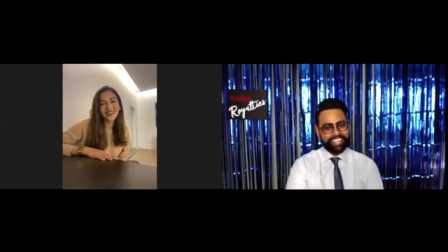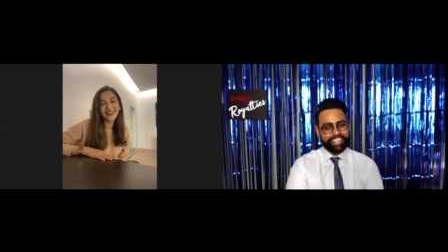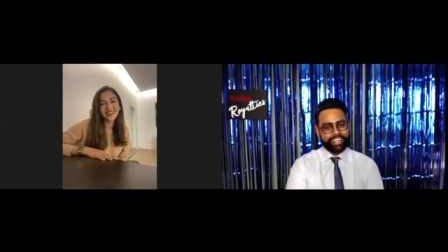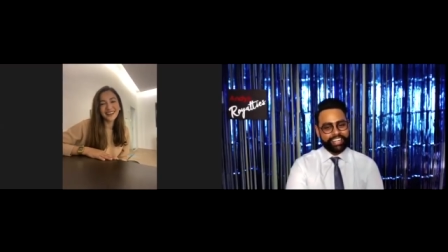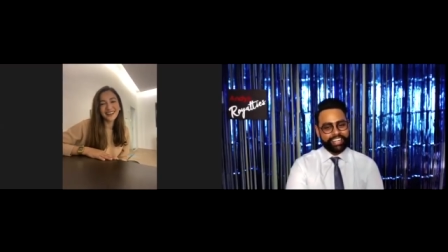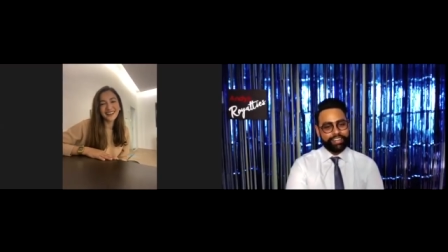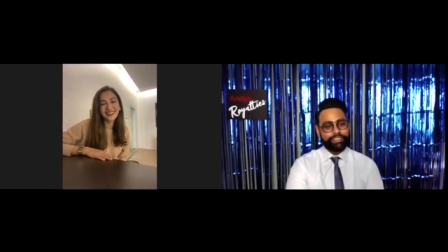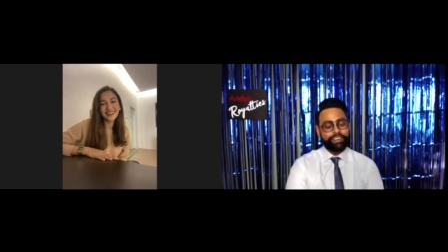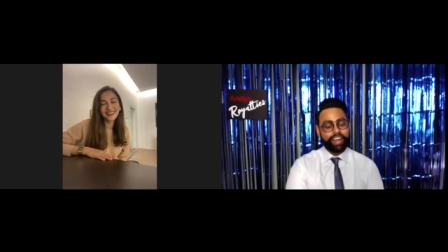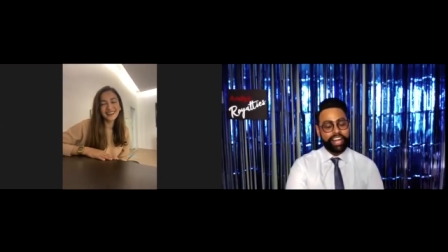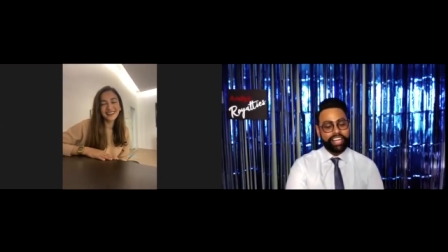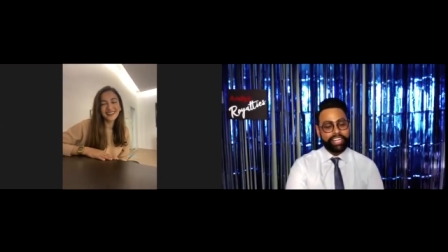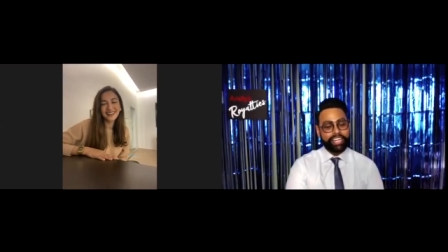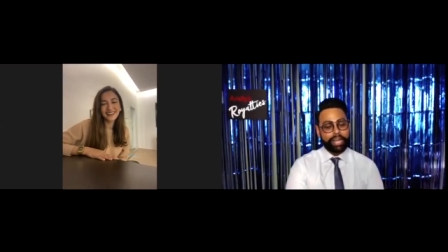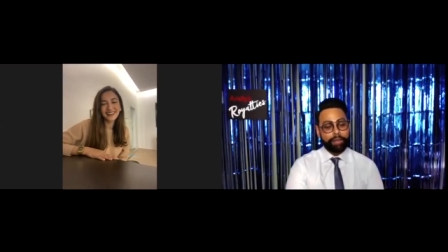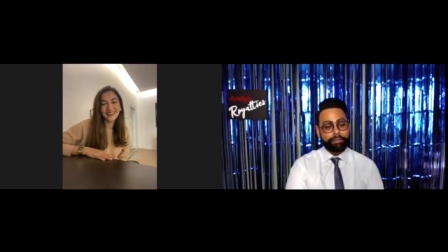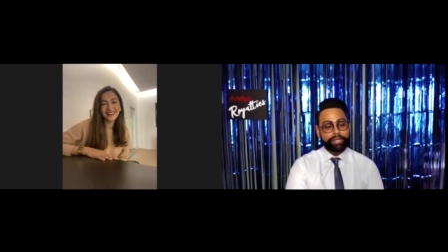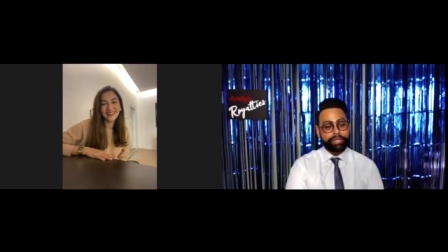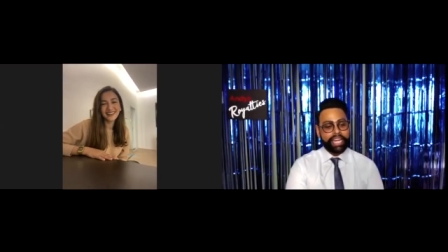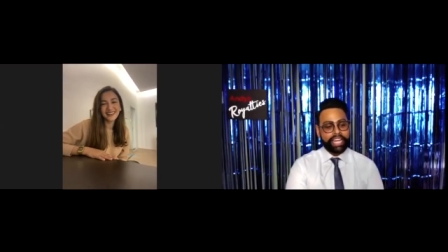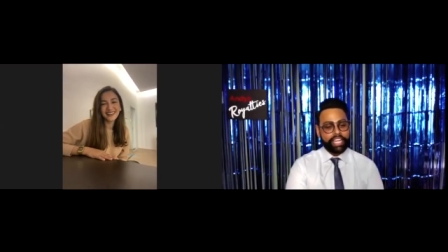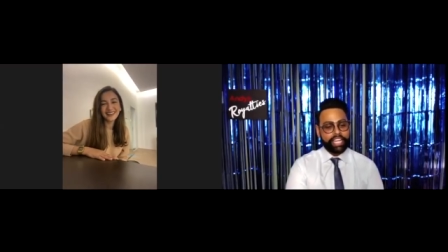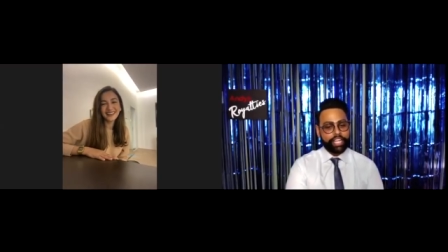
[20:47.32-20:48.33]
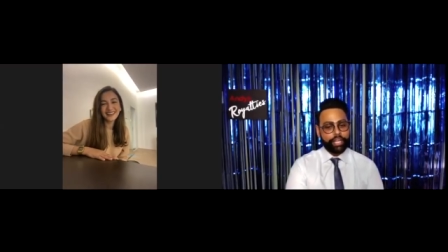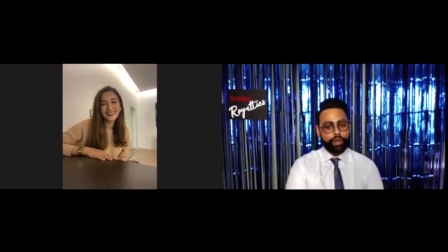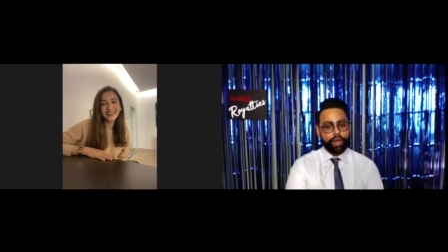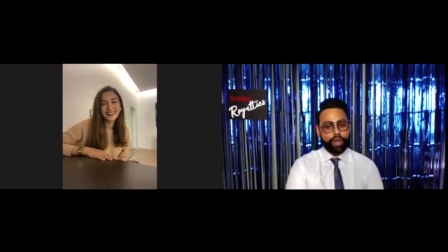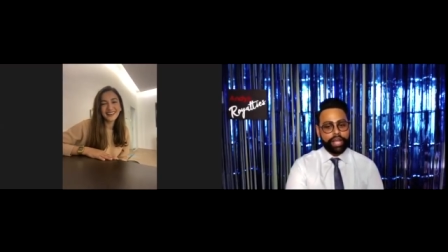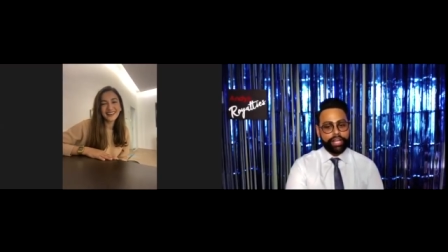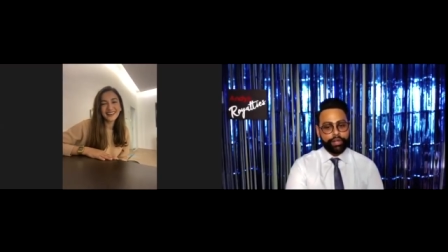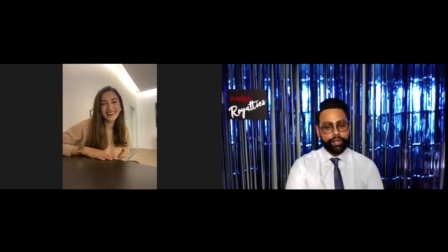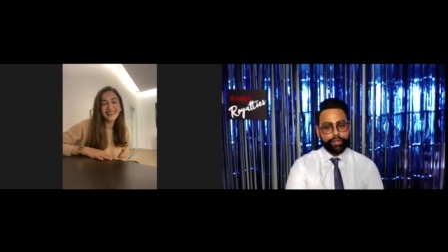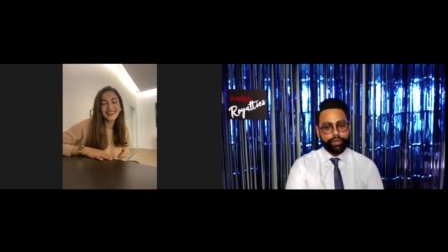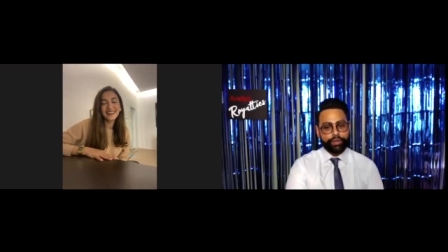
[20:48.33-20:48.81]
Right. I'm going to let you go. I
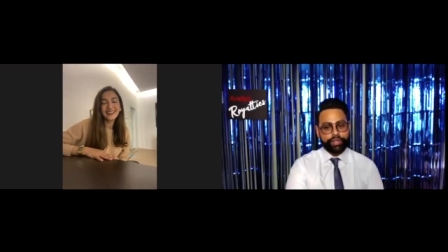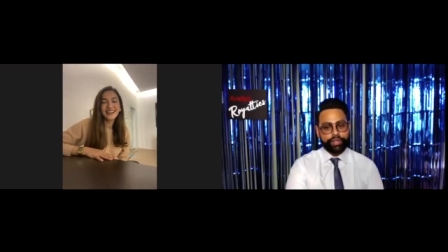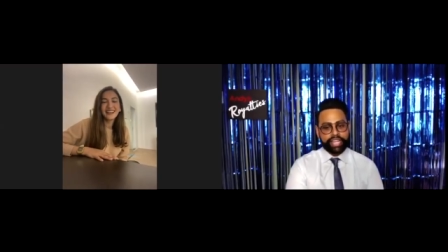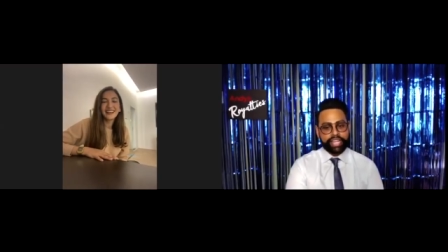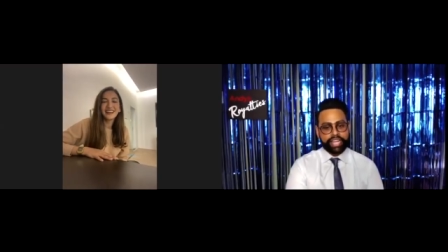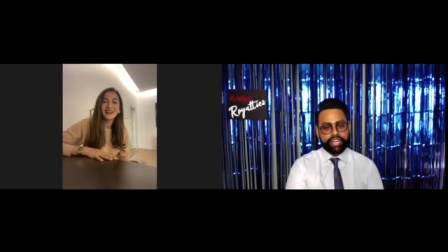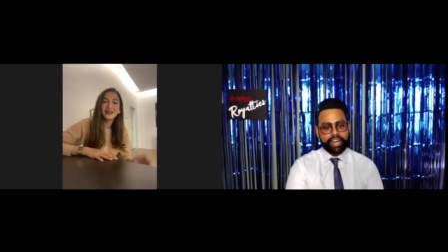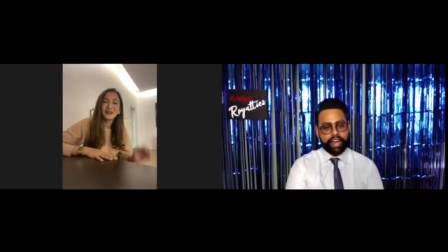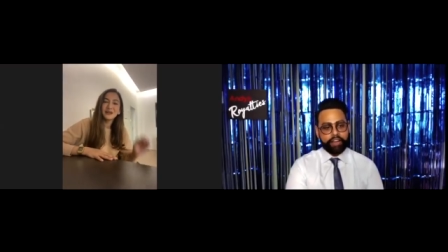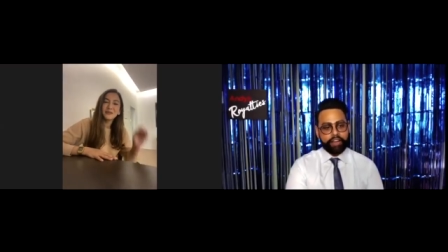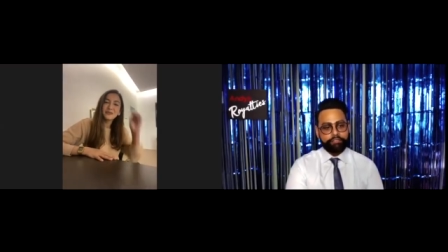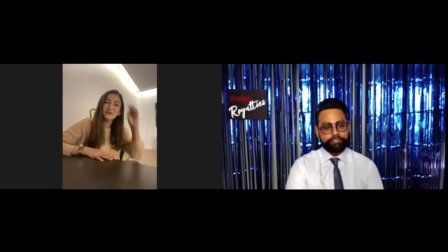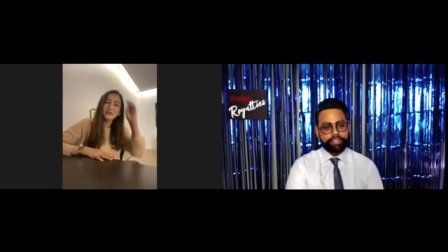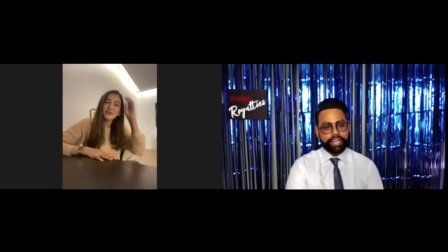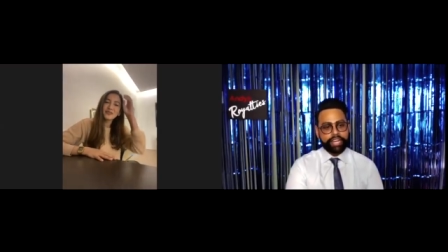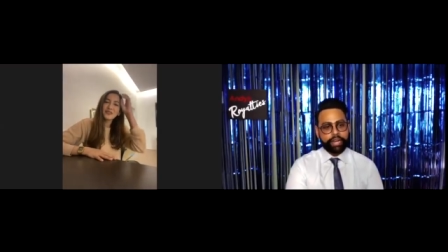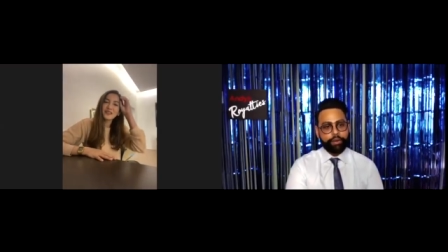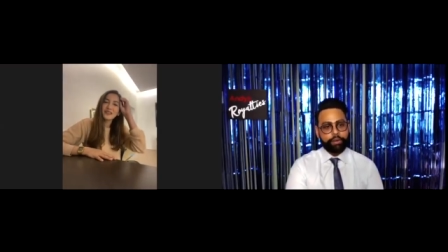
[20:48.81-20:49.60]
know you only had half an hour,